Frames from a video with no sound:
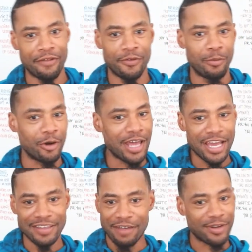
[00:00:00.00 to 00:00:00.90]
a few more
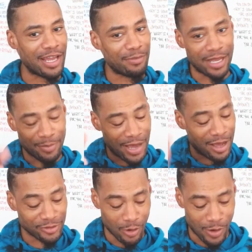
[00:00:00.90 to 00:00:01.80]
days after Labor Day. Them
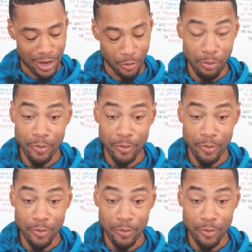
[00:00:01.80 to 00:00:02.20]
owls go out.